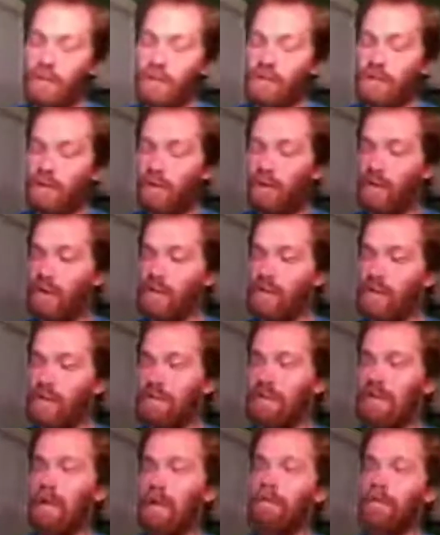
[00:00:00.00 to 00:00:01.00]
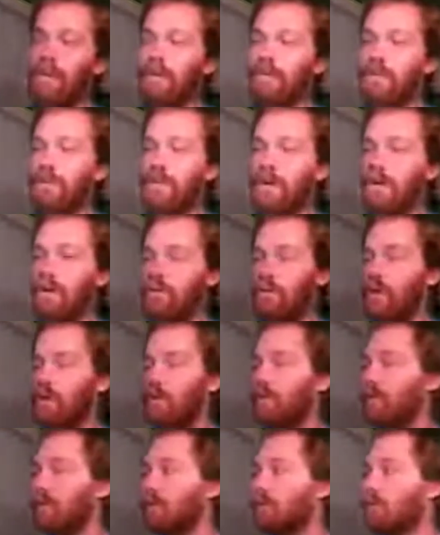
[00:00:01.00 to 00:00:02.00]
So in the example that I was talking about
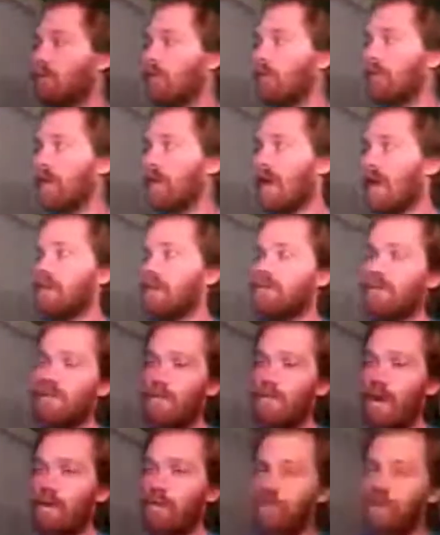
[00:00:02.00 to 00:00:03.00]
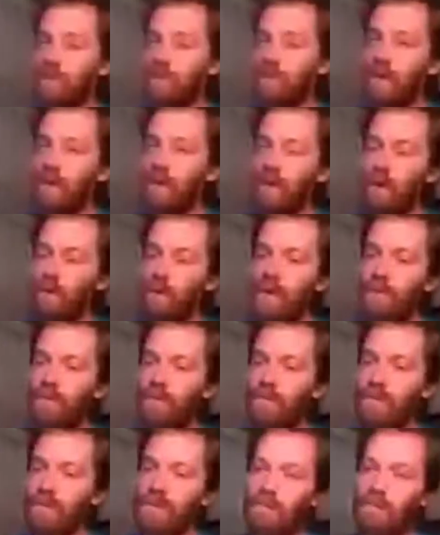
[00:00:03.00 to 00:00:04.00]
earlier, where we had 200, we had
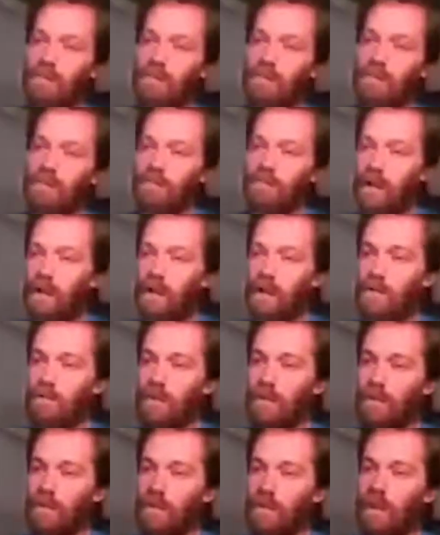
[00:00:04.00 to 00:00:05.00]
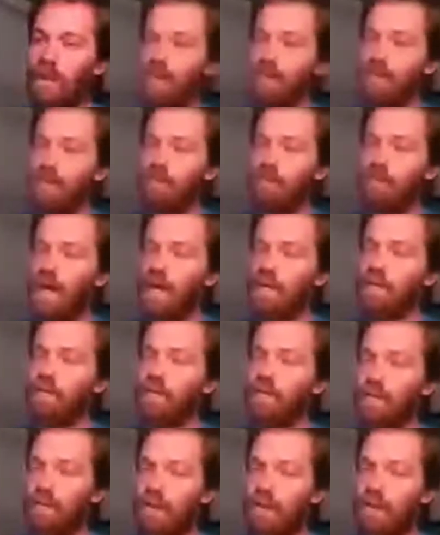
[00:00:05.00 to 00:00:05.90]
those PPLs, we had those